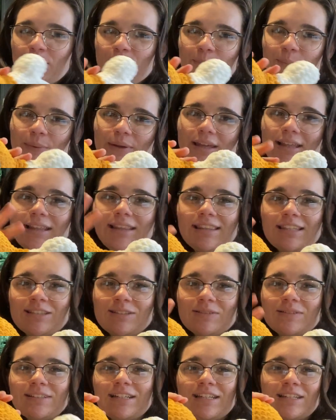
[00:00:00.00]
But this
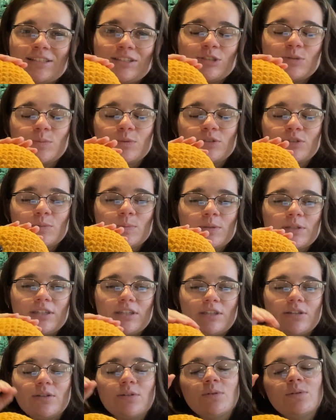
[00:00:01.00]
one is super, super
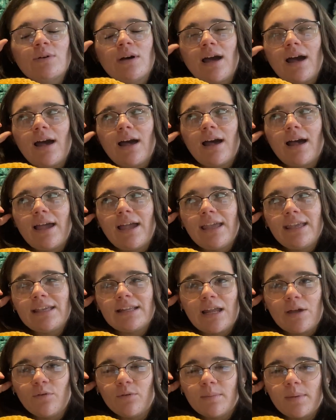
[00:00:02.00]
cute. I
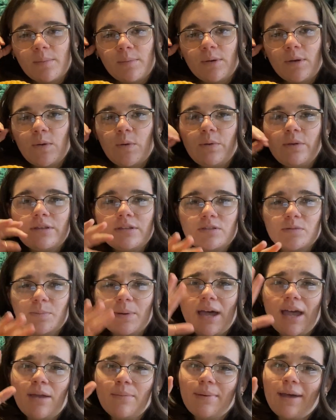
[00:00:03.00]
cannot remember who it is
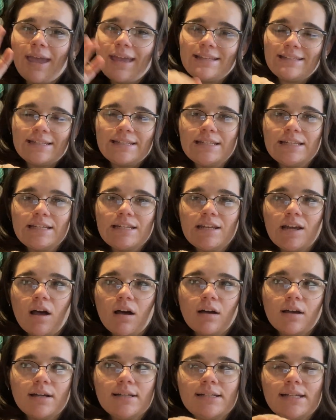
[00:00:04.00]
by, but I did get it
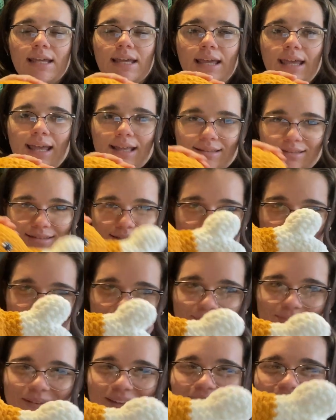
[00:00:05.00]
on Etsy.
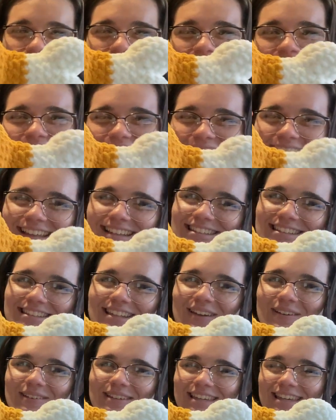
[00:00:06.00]
But it's
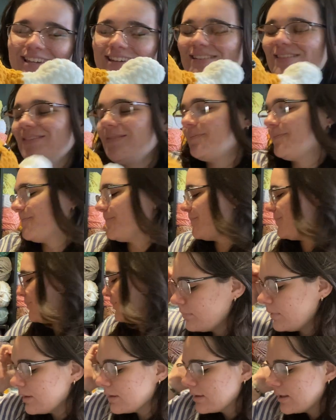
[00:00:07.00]
so cute.
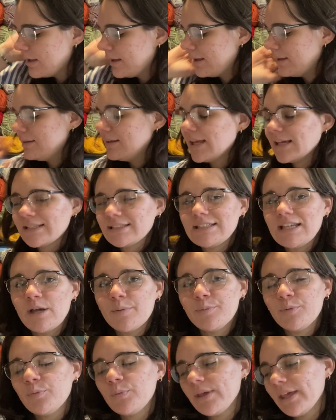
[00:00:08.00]
Next
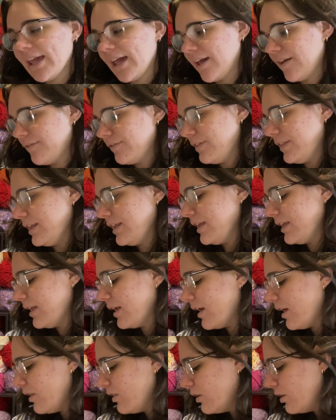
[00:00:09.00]
up, we have the
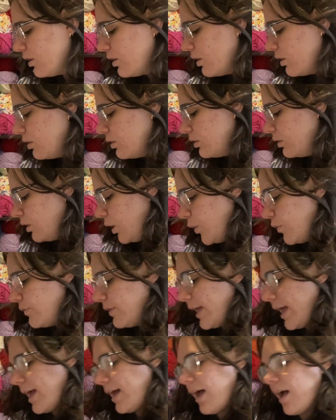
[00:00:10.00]
other loaf
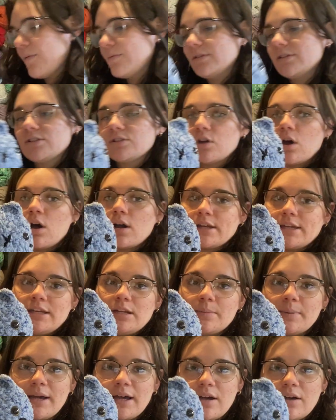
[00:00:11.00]
cat I was talking
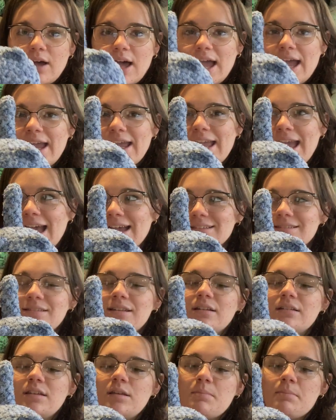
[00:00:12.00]
about. I
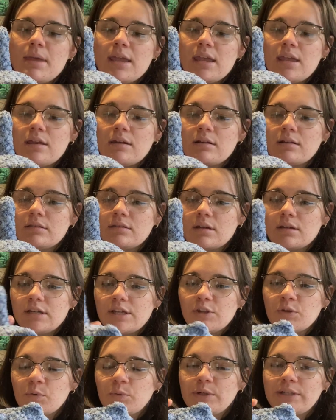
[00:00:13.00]
accidentally made
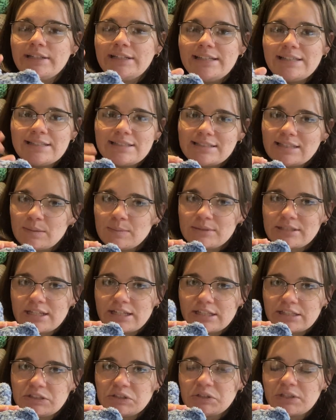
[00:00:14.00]
another one in the same
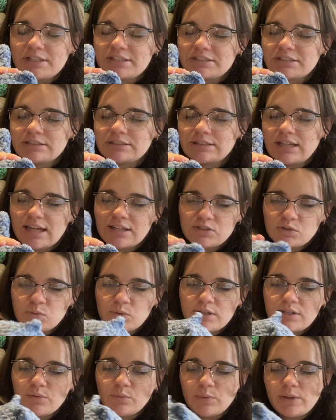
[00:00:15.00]
exact color as the last
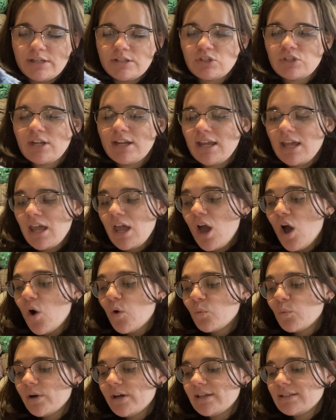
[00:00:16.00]
one, which
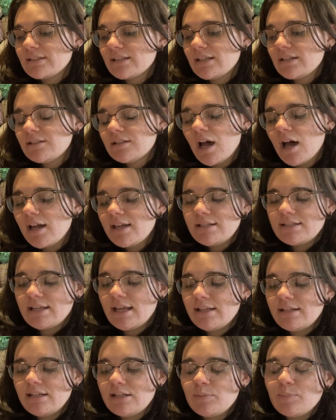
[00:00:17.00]
was not
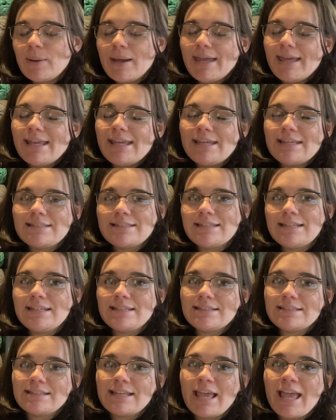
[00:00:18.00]
intended, but
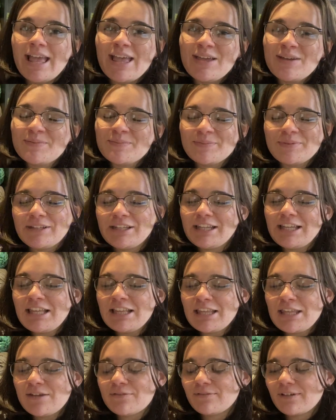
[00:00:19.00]
is
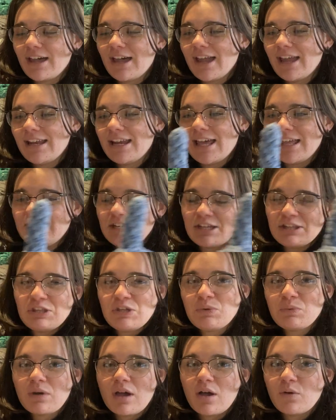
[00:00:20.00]
completely fine.
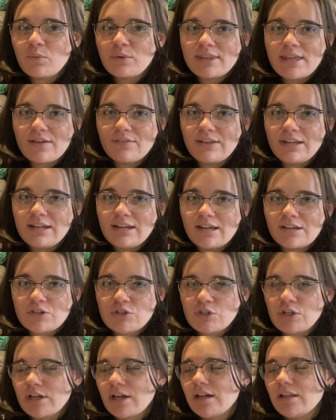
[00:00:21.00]
Nothing wrong with having an
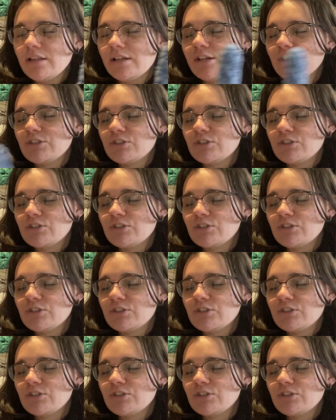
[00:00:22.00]
extra color.